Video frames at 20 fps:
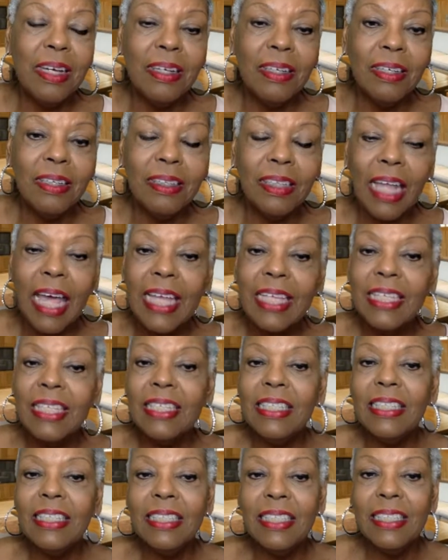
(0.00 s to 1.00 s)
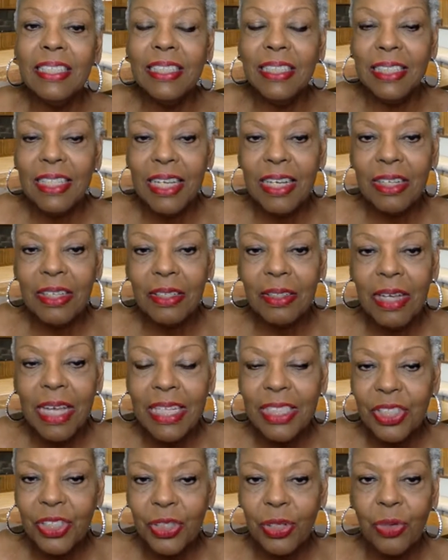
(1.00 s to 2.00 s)
like it
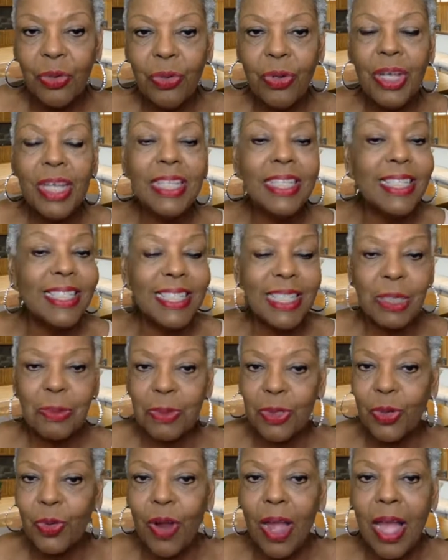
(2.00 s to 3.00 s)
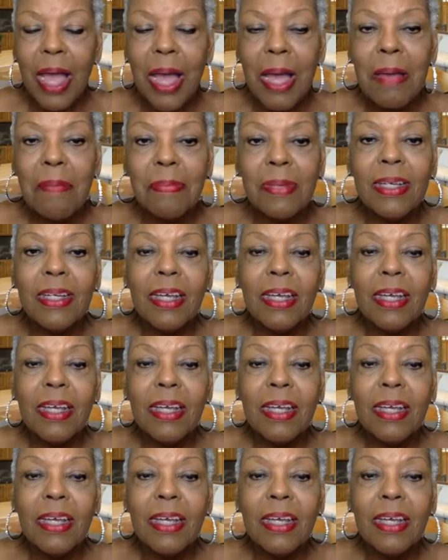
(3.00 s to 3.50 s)
and join and subscribe,